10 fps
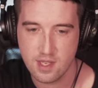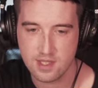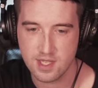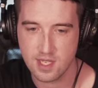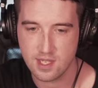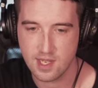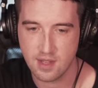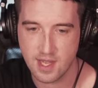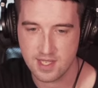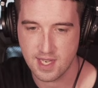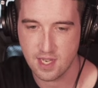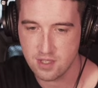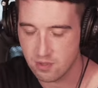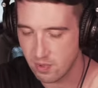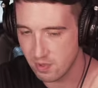See how that
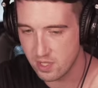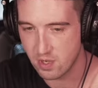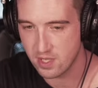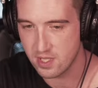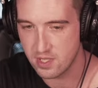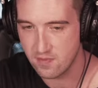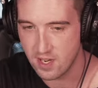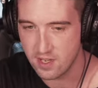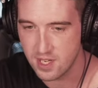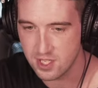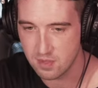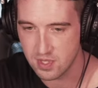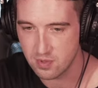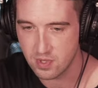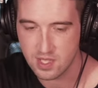sounds. So we really want to get a variation
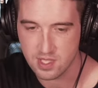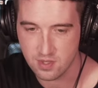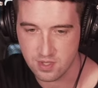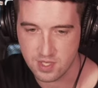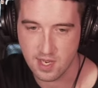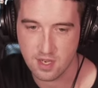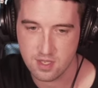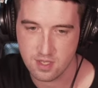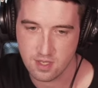between these two snares.